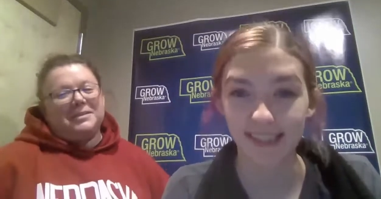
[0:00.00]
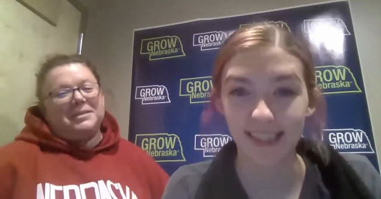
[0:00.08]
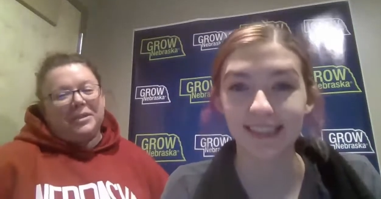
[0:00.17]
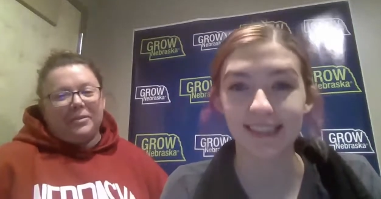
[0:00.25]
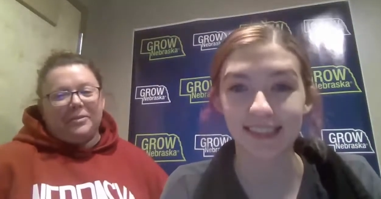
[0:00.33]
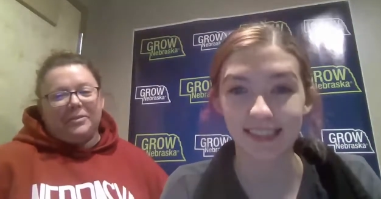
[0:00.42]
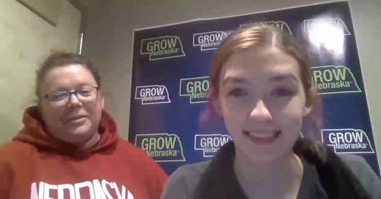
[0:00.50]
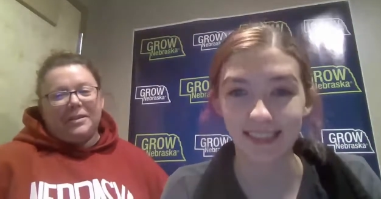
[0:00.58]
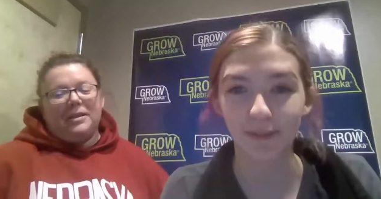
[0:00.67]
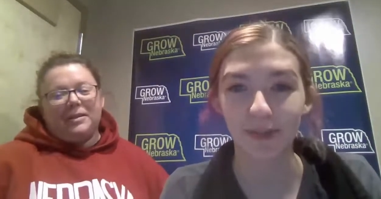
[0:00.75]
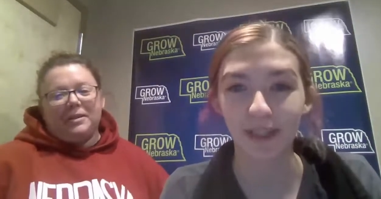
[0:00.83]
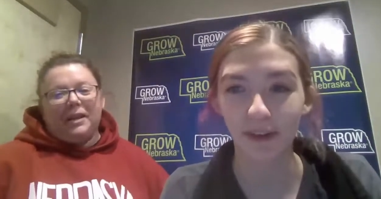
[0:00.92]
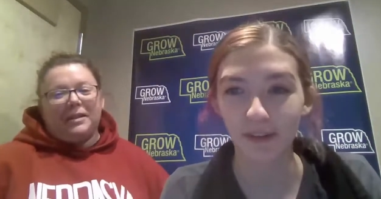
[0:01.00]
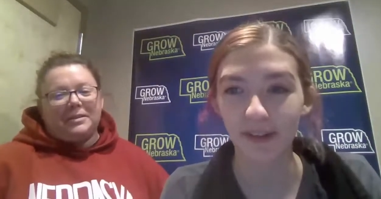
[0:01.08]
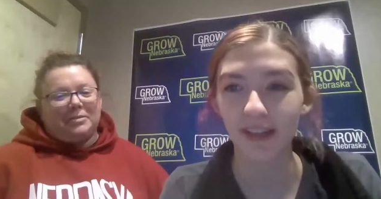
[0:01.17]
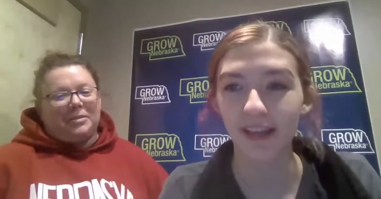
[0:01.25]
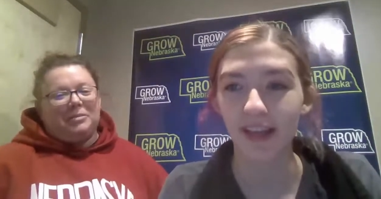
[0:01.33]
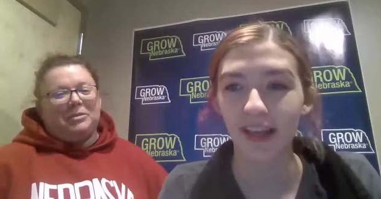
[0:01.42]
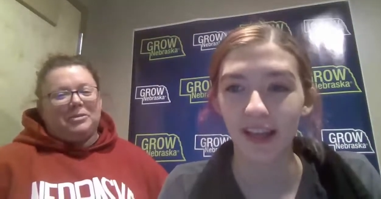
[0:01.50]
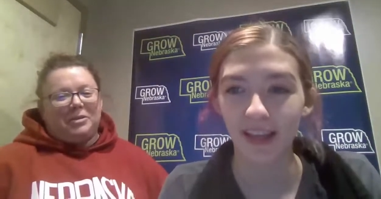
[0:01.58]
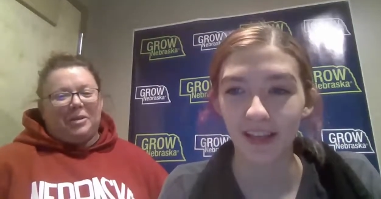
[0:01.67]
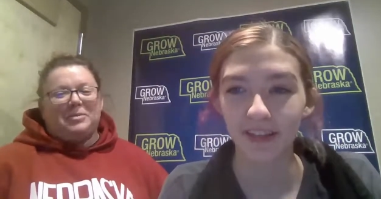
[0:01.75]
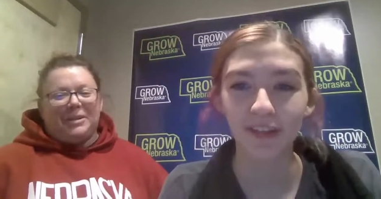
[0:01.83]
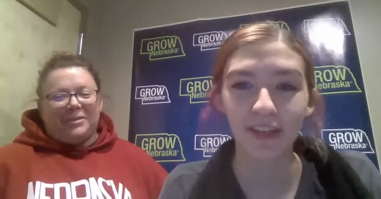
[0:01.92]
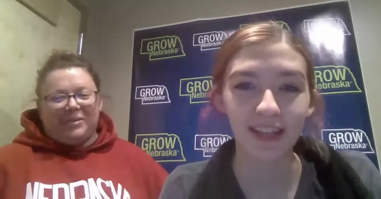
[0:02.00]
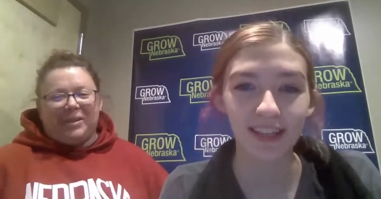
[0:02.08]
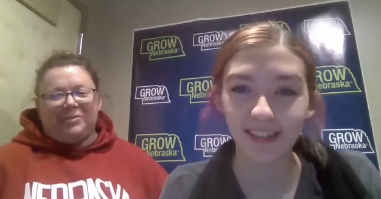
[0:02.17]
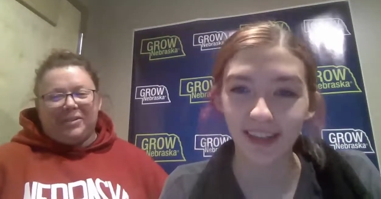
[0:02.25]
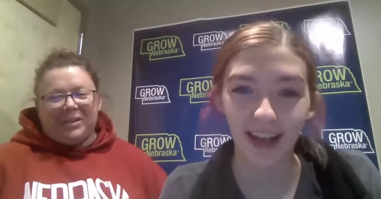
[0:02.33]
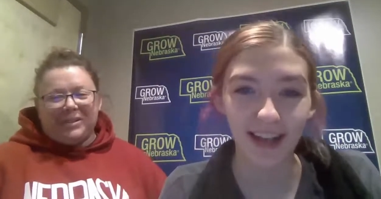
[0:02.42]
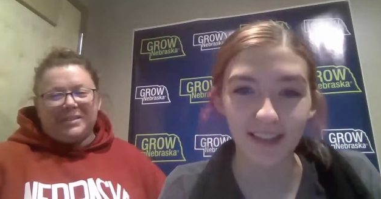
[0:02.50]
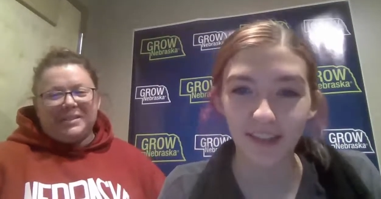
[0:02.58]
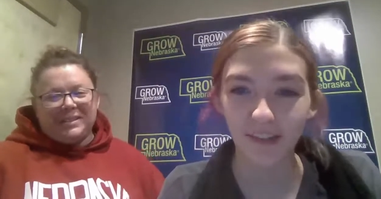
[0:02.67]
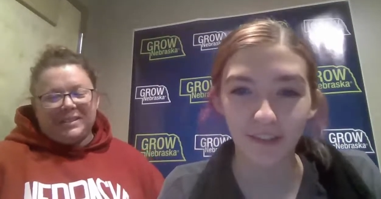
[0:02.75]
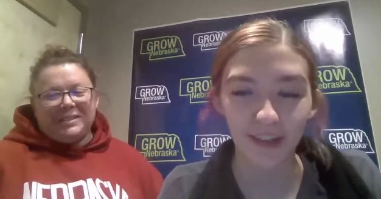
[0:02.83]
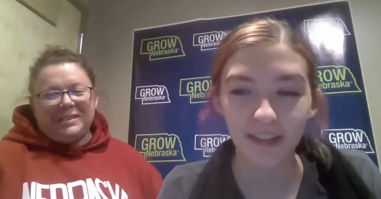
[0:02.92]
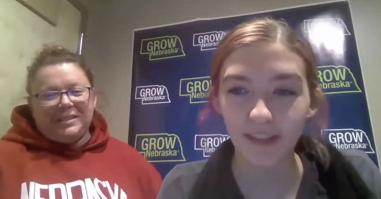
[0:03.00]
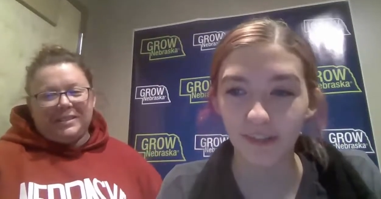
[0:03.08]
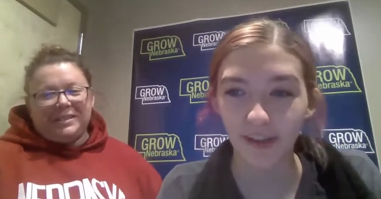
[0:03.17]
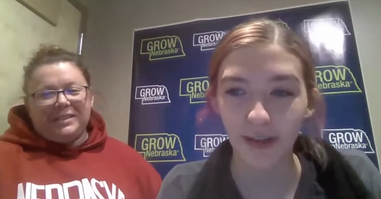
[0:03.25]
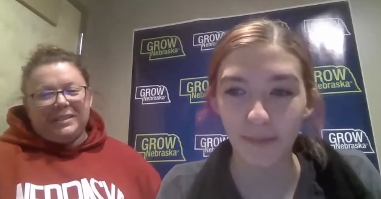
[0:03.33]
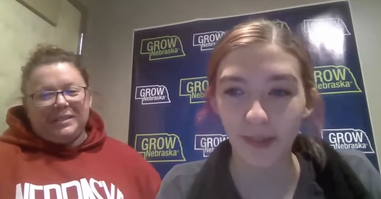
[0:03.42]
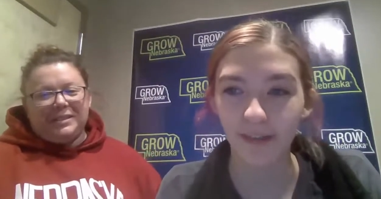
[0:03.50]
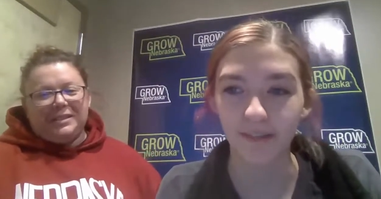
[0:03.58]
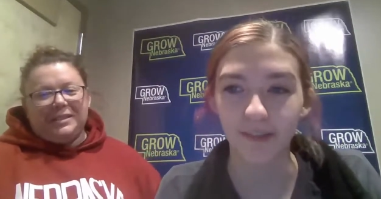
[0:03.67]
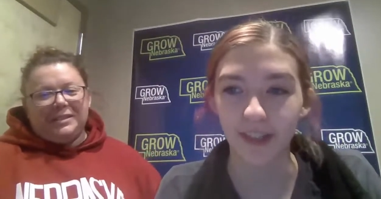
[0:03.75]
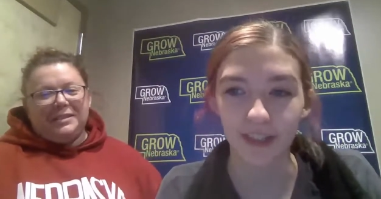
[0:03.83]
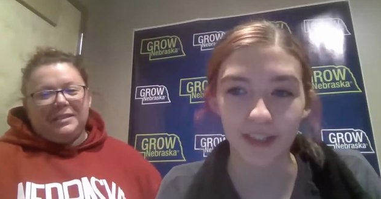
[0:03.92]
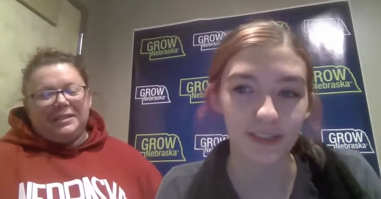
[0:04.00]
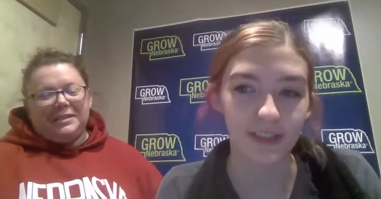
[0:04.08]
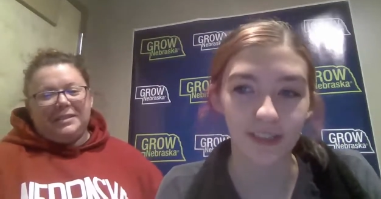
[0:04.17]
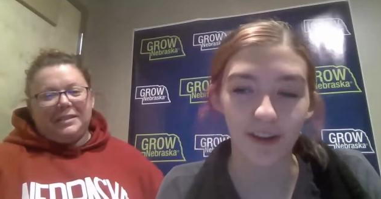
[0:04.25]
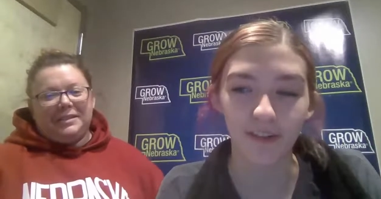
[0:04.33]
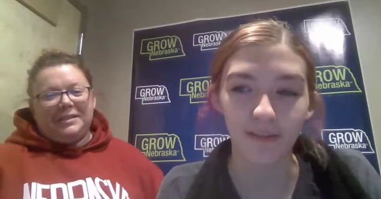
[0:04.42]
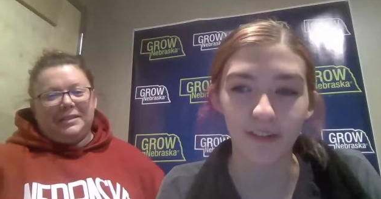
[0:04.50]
Speaker 1: Yes. So we lots all, of people drop You can ask your friends or family for stuff.